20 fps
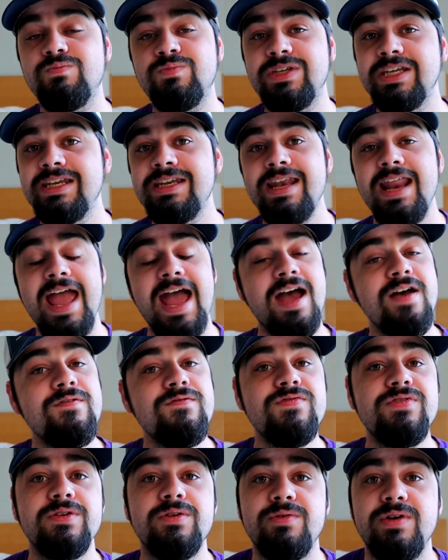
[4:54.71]
didn't
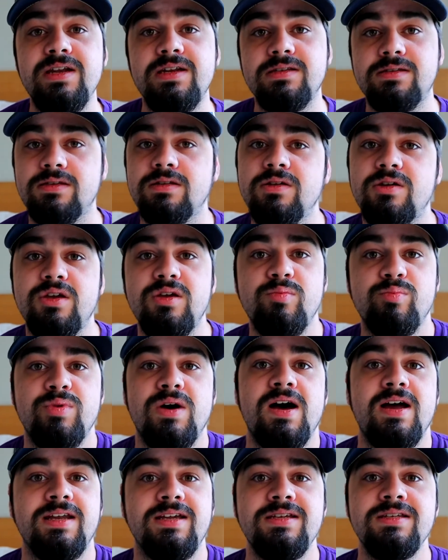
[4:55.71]
have the greatest looking
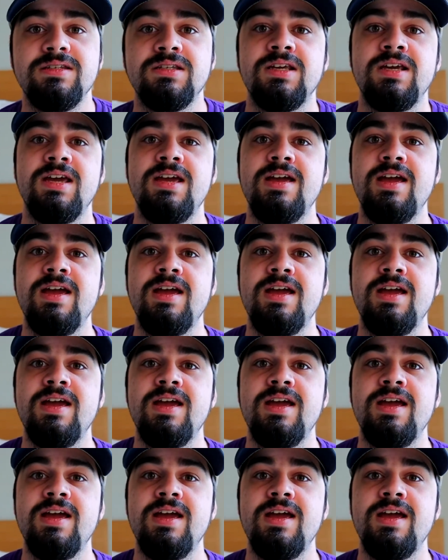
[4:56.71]
bodies,